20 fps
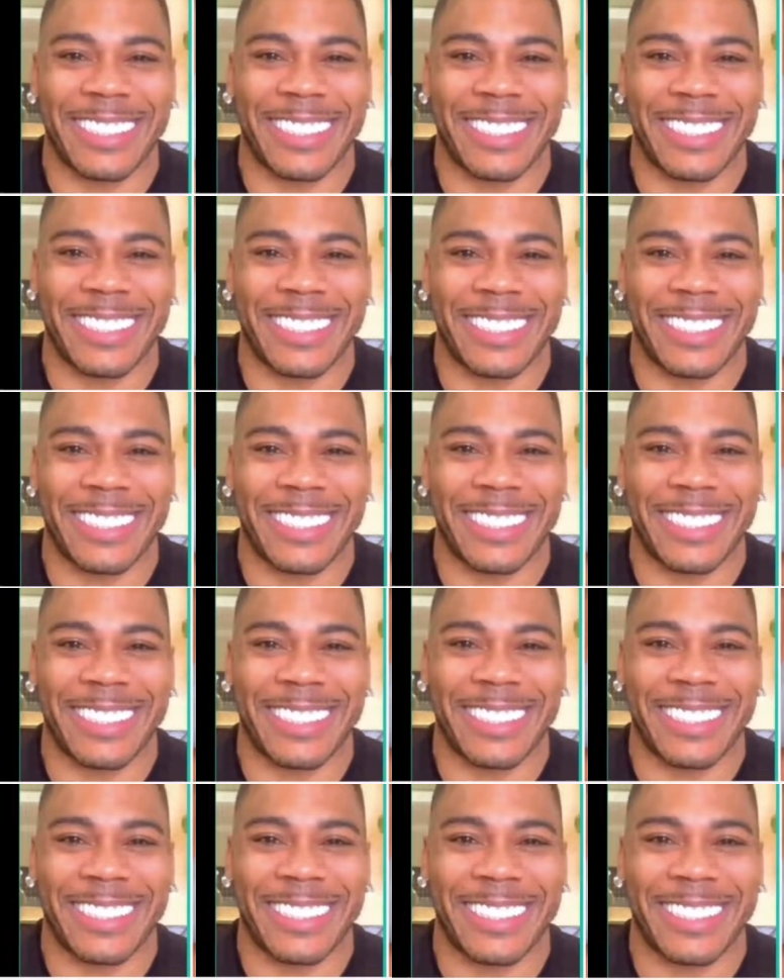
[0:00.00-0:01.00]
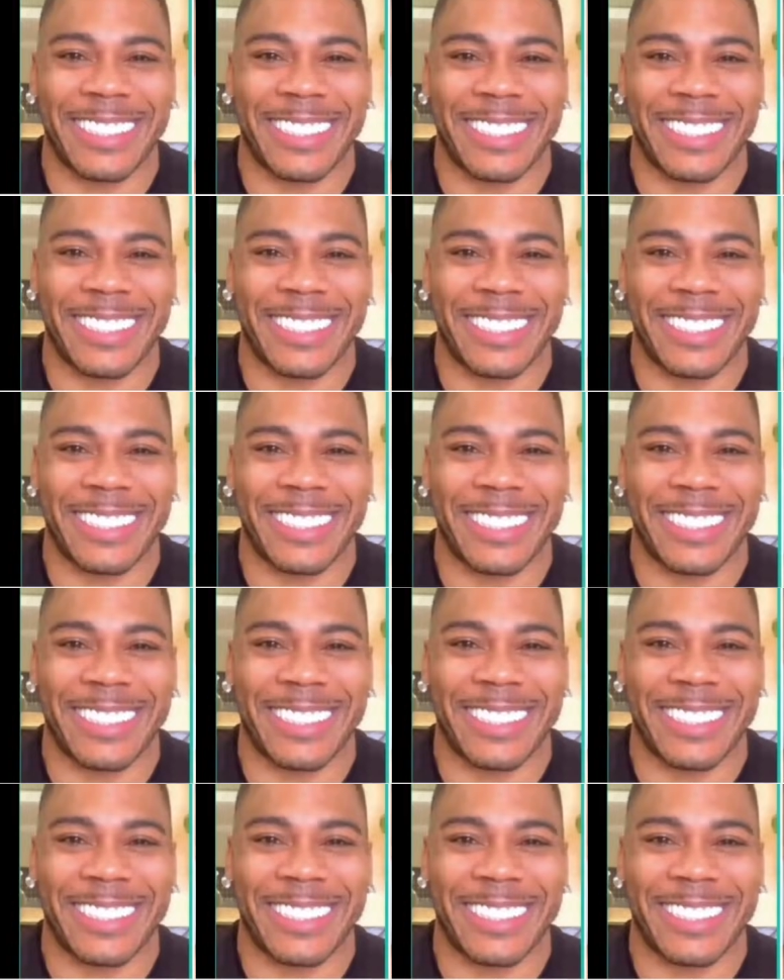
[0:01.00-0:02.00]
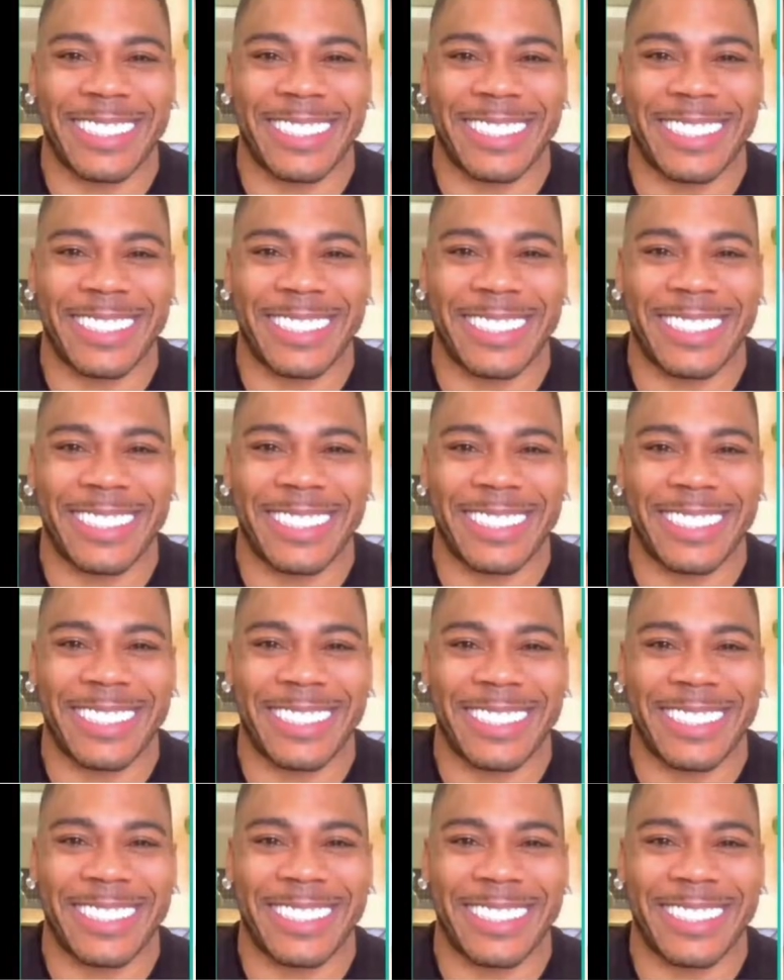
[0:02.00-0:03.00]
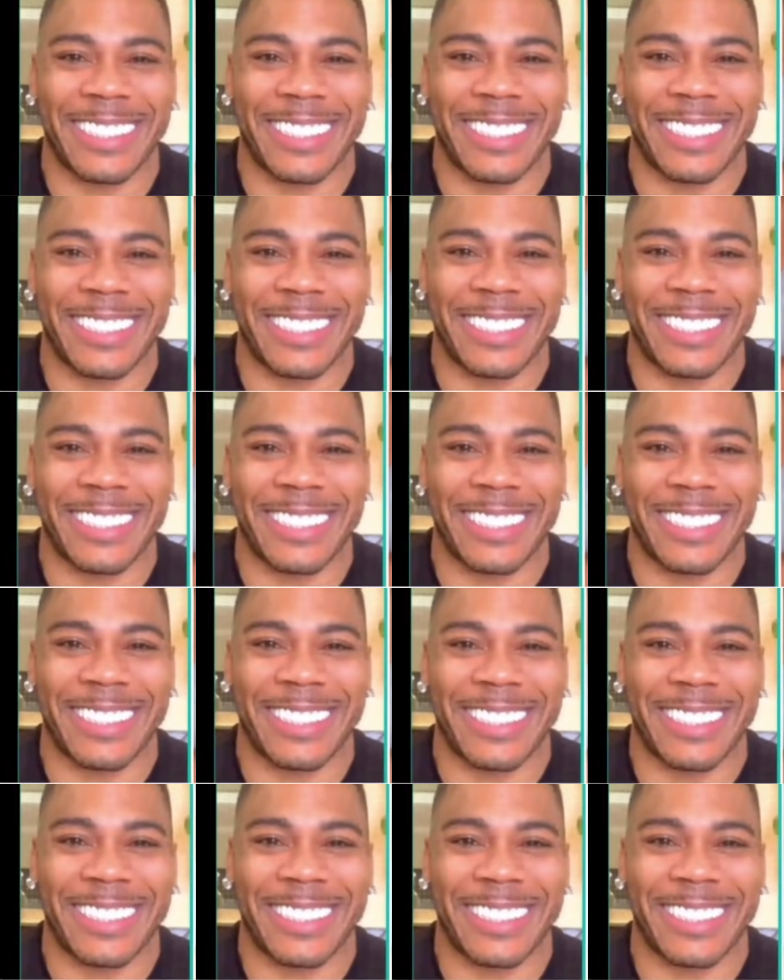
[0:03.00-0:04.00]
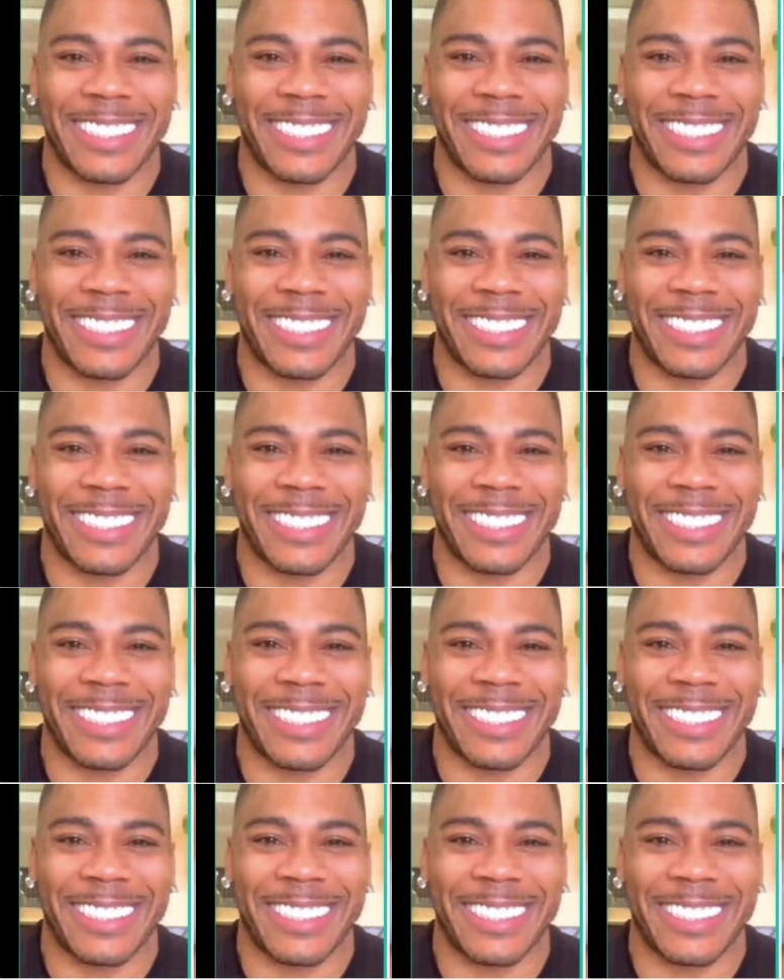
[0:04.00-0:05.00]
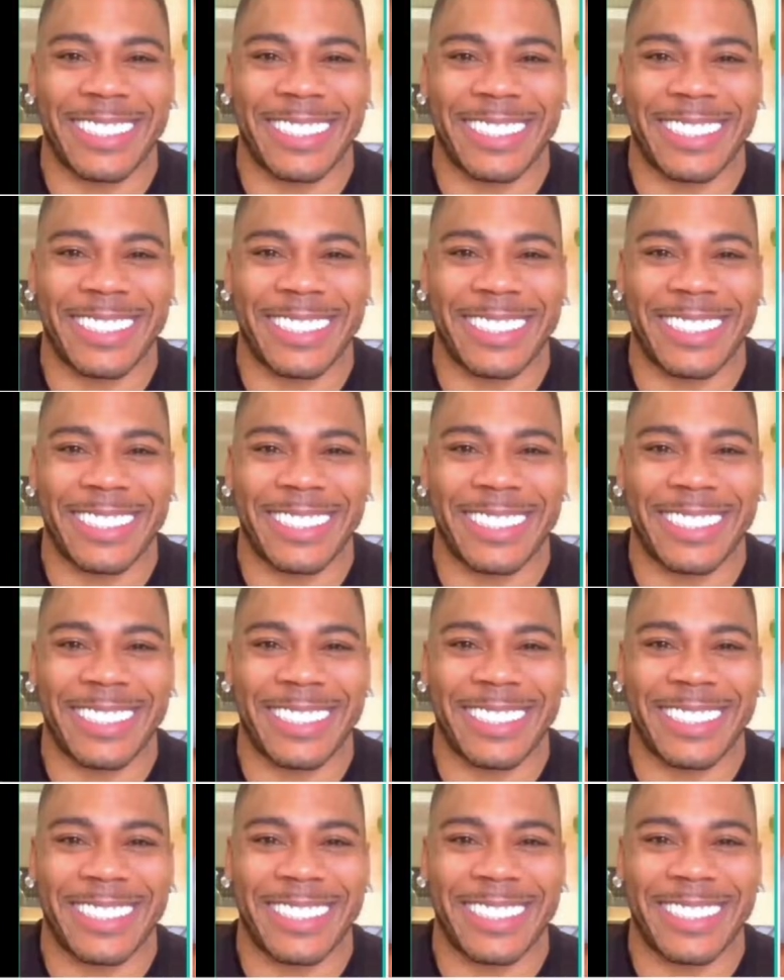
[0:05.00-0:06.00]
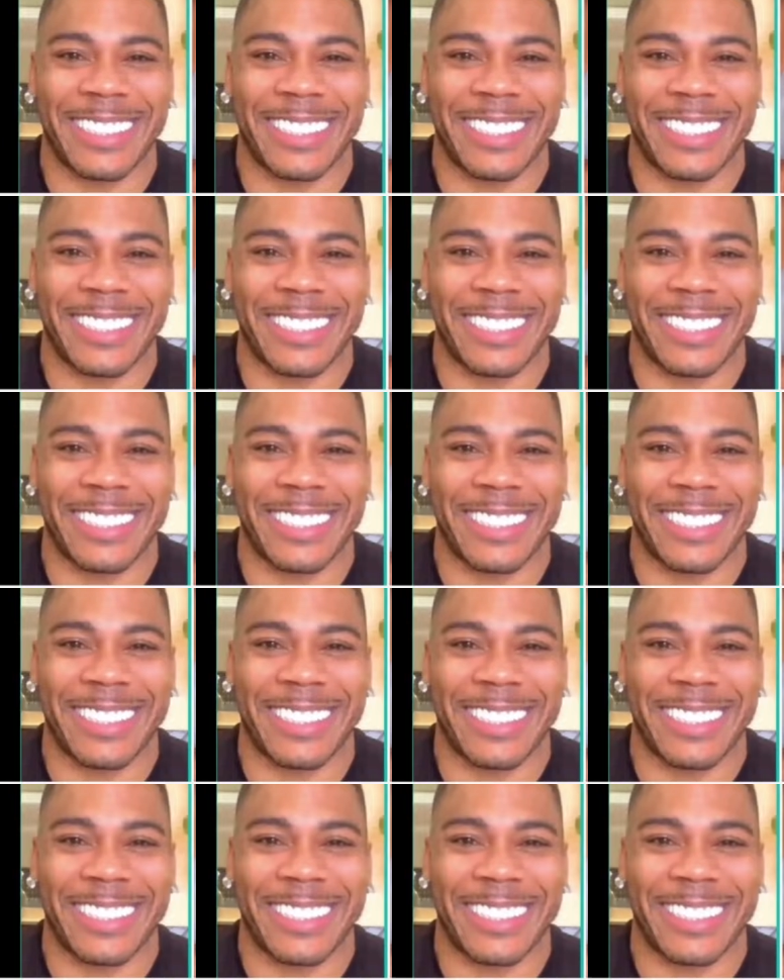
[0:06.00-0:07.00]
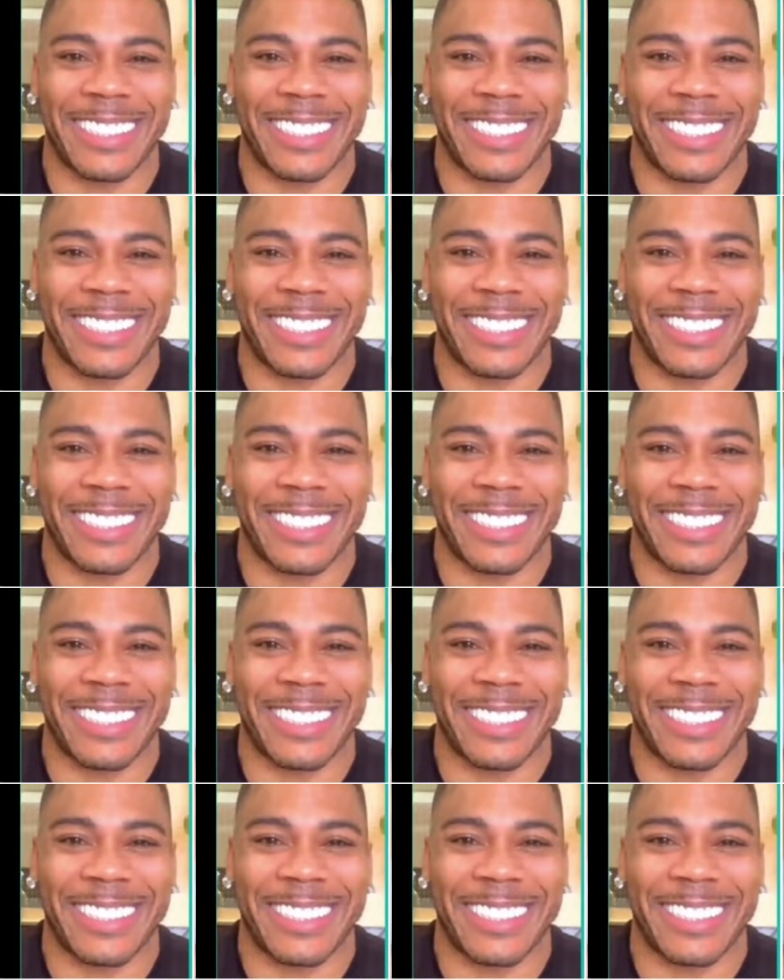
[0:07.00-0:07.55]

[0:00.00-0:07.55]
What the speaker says: The person shown says nothing.